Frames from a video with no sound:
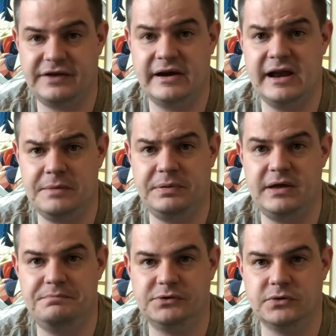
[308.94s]

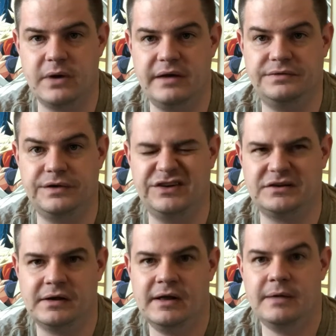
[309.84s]
1080p Blu-ray
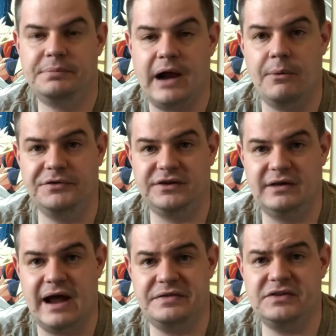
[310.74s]
disc, but I won't
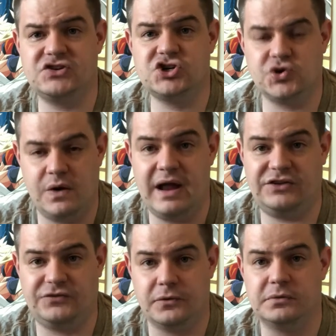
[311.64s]
deny that this
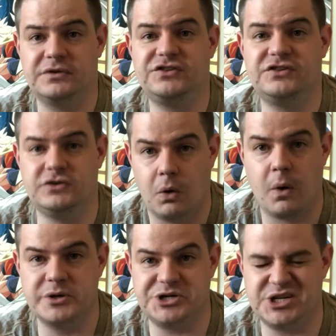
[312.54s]
transfer looks
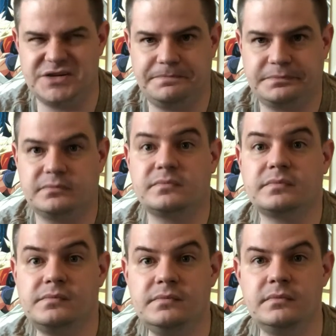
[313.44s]
gorgeous.
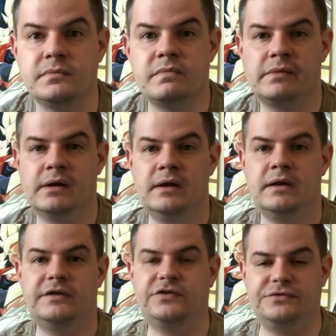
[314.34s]

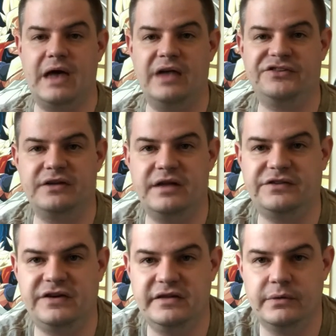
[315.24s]
In
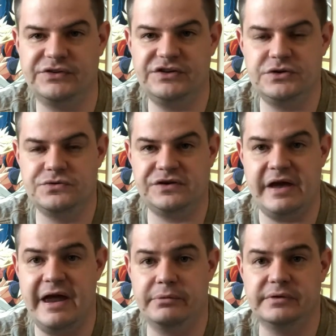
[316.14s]
2018, there was a
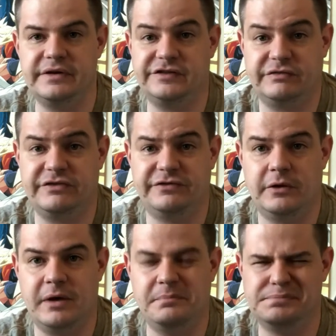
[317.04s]
UK release of the
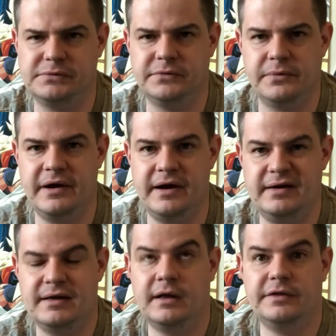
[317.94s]
film on
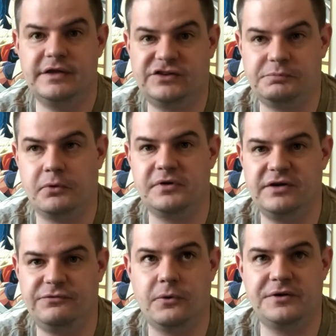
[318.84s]
Blu-ray that sported
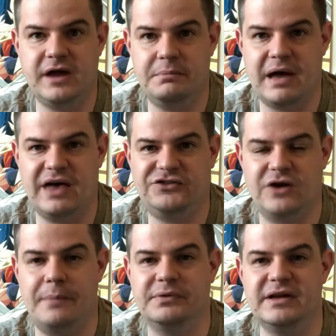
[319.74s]
a 4K
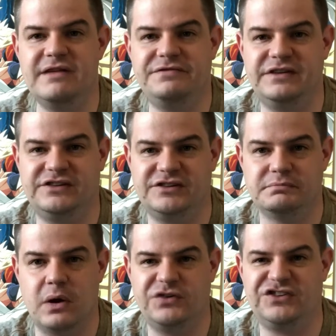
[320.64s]
master. I believe this is
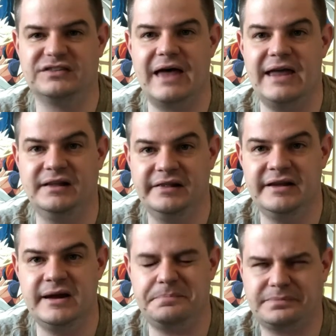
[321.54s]
most
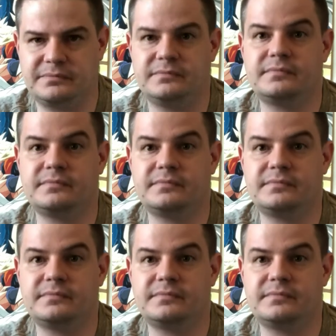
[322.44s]
likely